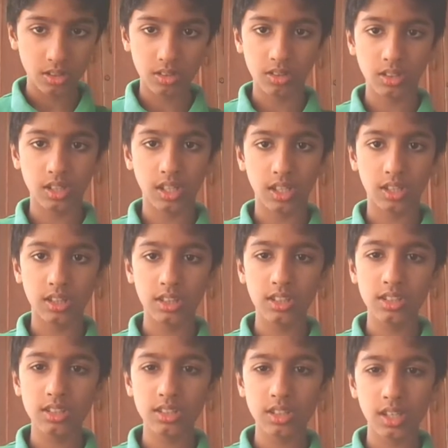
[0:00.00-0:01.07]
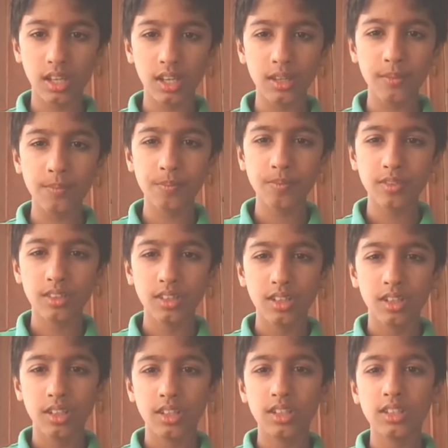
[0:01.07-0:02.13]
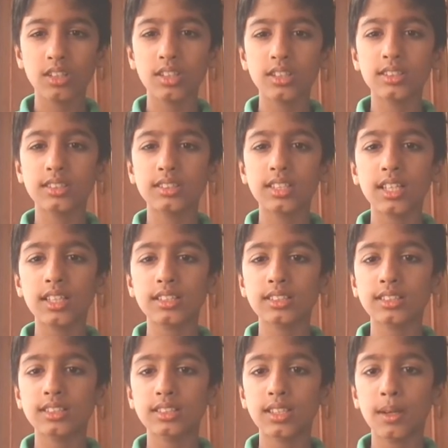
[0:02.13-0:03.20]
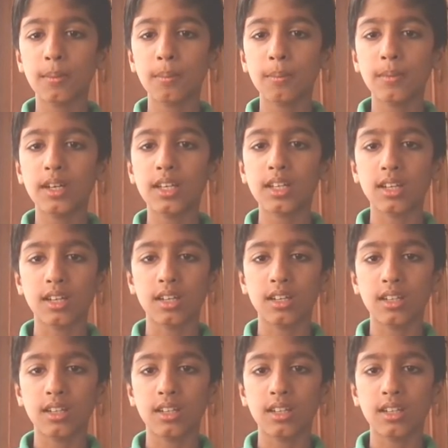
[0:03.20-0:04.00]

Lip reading: Okay, this time it is the summer.